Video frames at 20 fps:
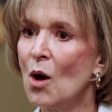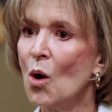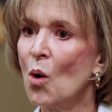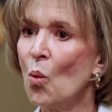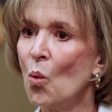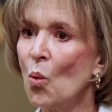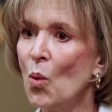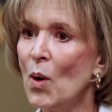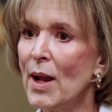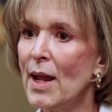
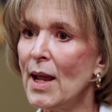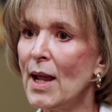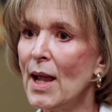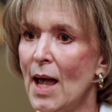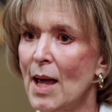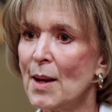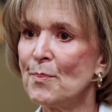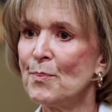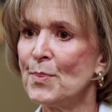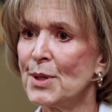We
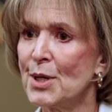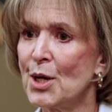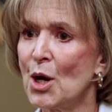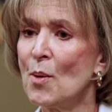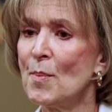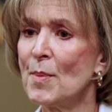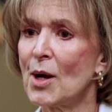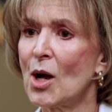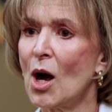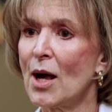at
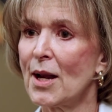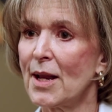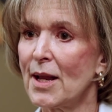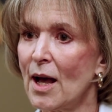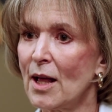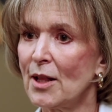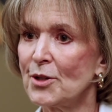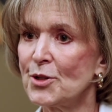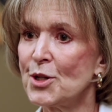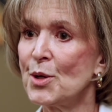Potomac
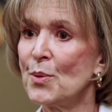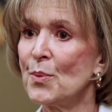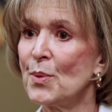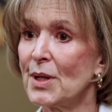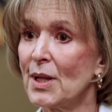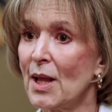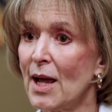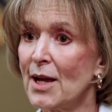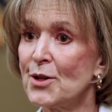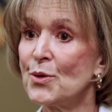Audiology would
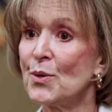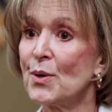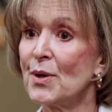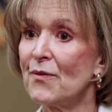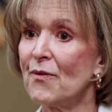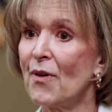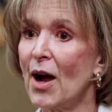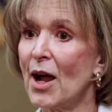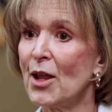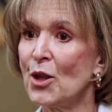like to
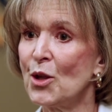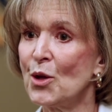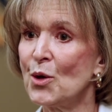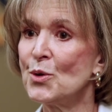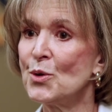invite you